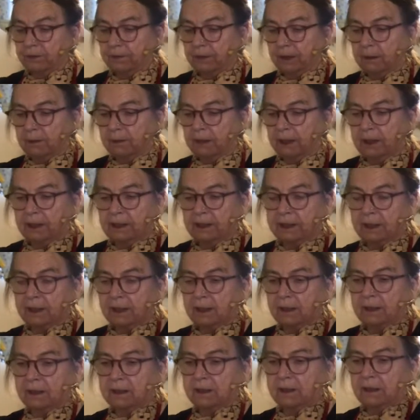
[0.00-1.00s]
I mean, it did
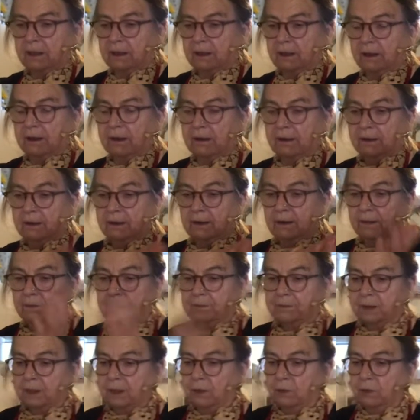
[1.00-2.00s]
it in
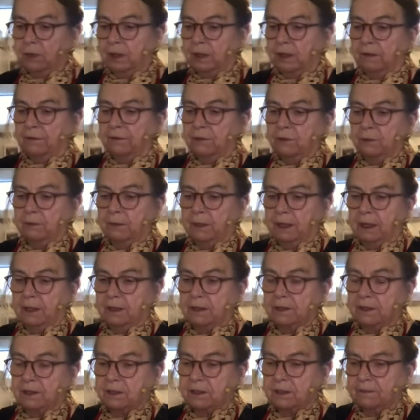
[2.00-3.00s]
a few
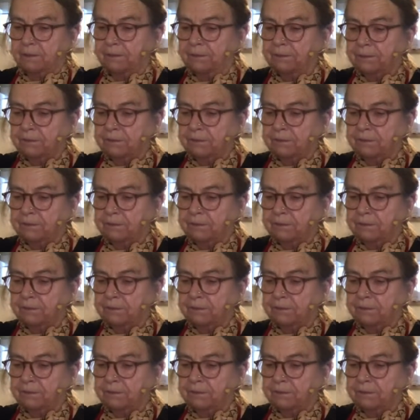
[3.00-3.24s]
minutes.